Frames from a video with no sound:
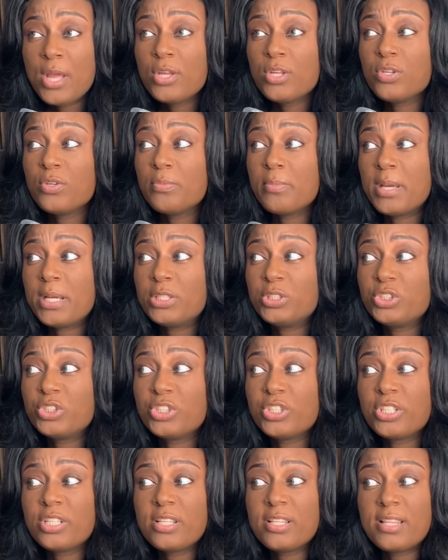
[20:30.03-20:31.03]
You make
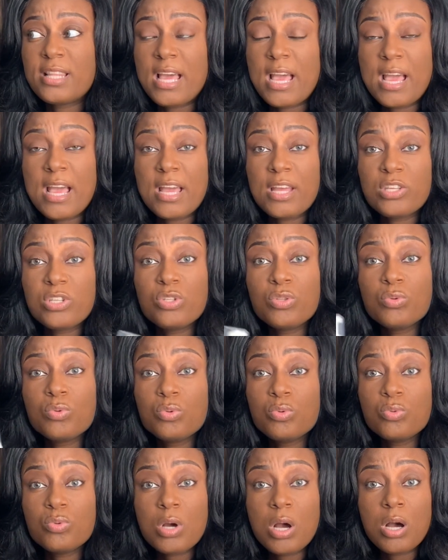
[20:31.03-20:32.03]
sure that
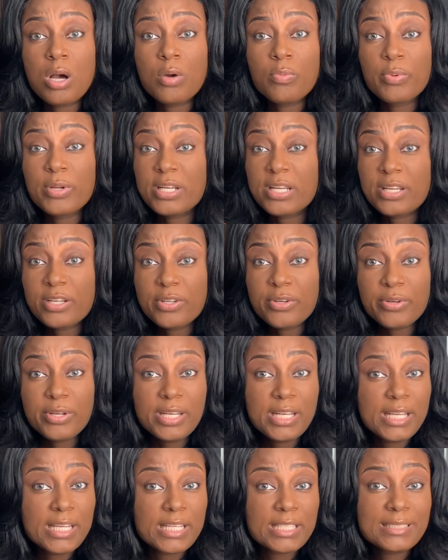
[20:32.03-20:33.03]
you read the
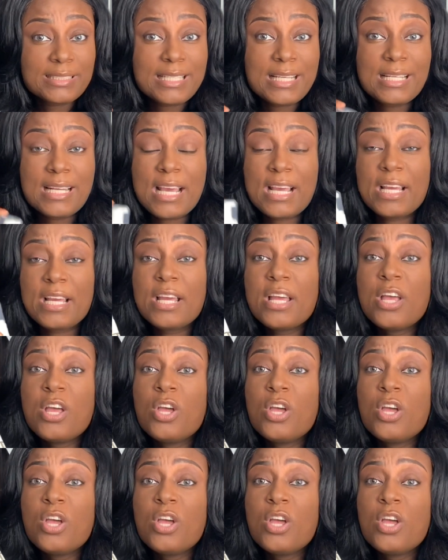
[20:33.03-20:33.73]
ingredients, and that,